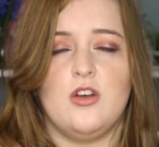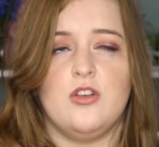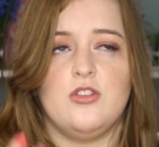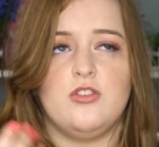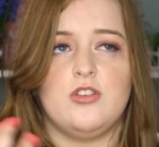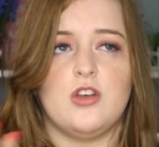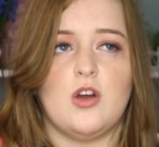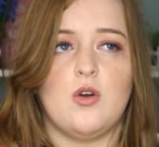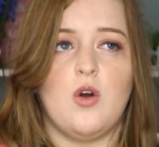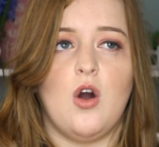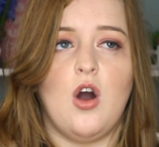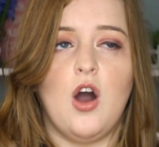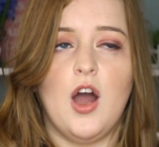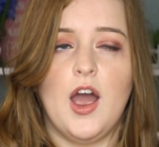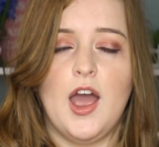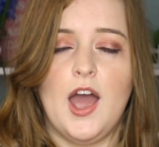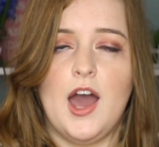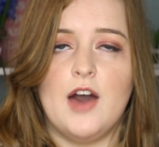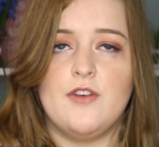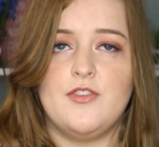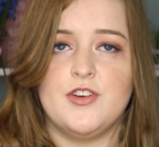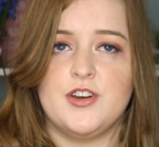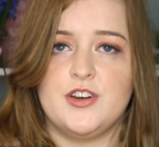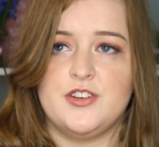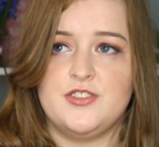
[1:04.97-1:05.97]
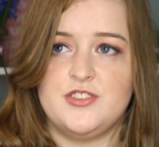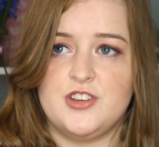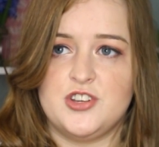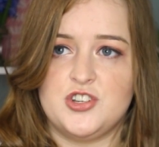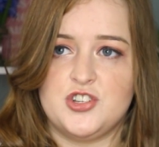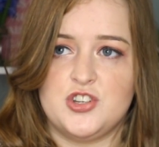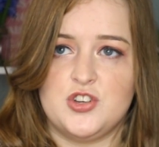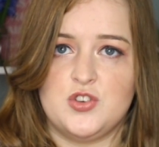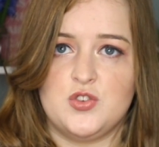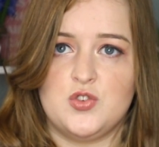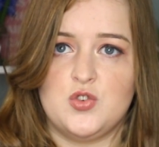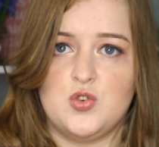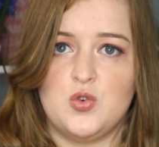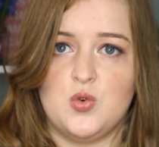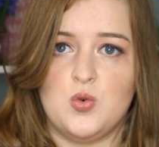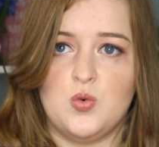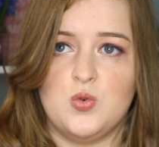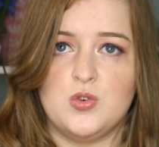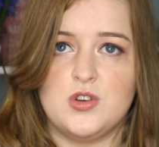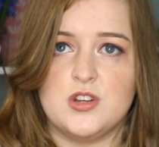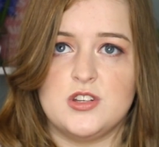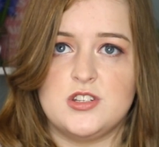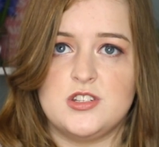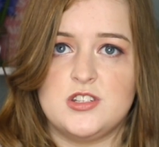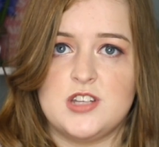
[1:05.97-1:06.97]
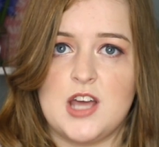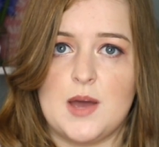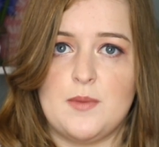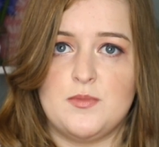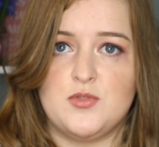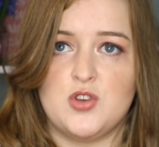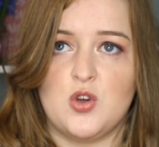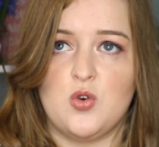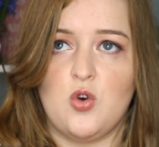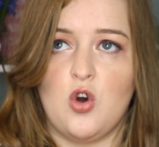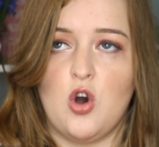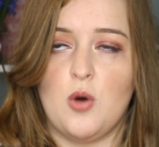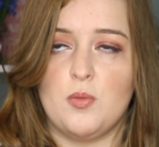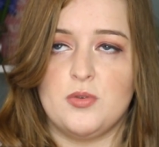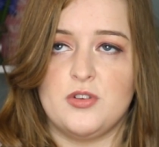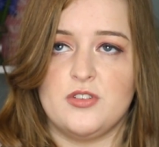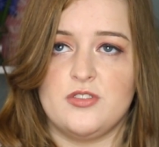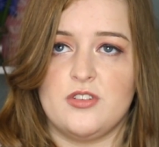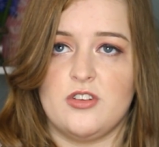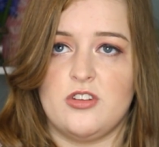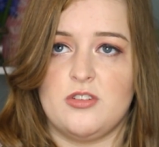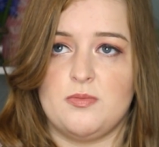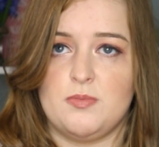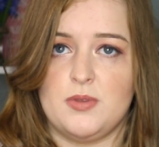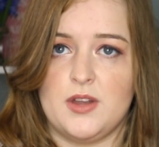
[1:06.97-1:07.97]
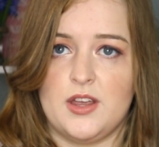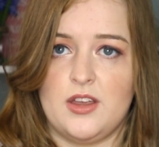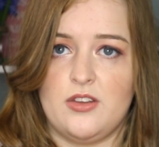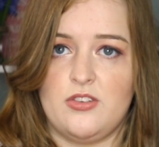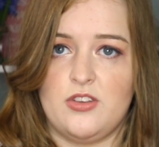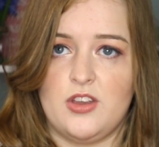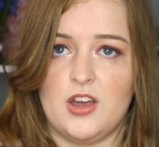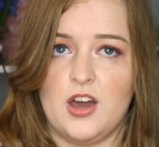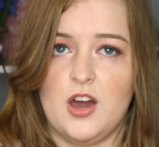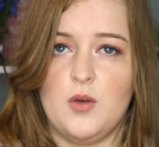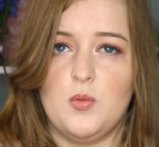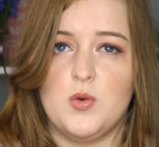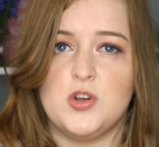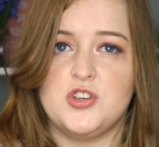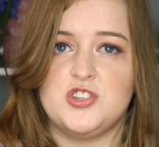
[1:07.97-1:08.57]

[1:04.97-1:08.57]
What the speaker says: So I have a condition called septo-optic dysplasia,